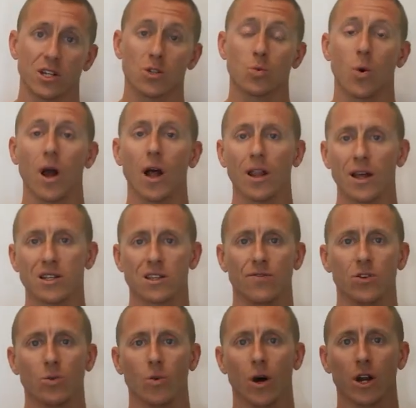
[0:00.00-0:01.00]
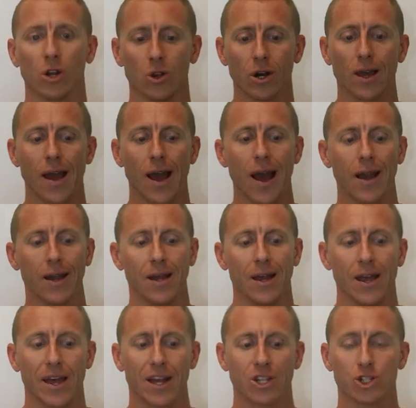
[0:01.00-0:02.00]
as well as if you want to look
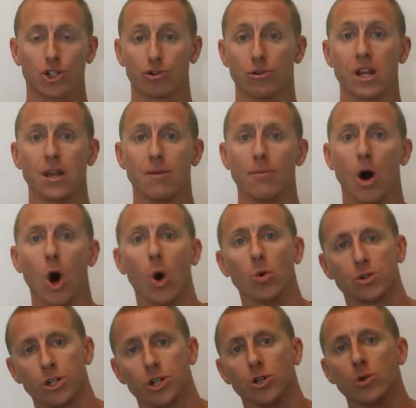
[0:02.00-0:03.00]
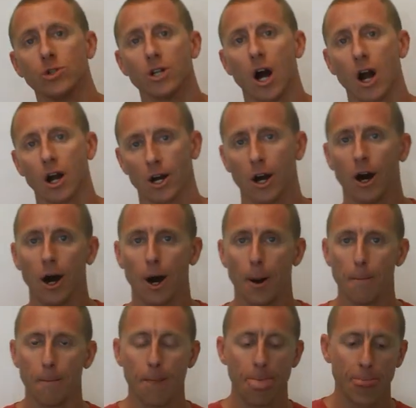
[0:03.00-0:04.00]
at
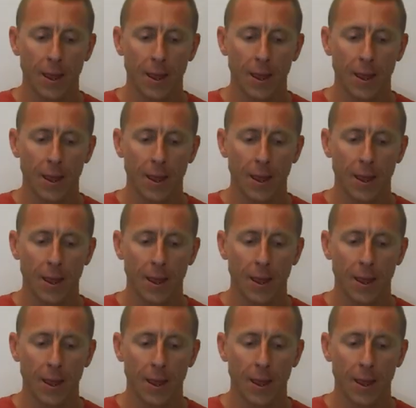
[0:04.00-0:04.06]
extremeo2.com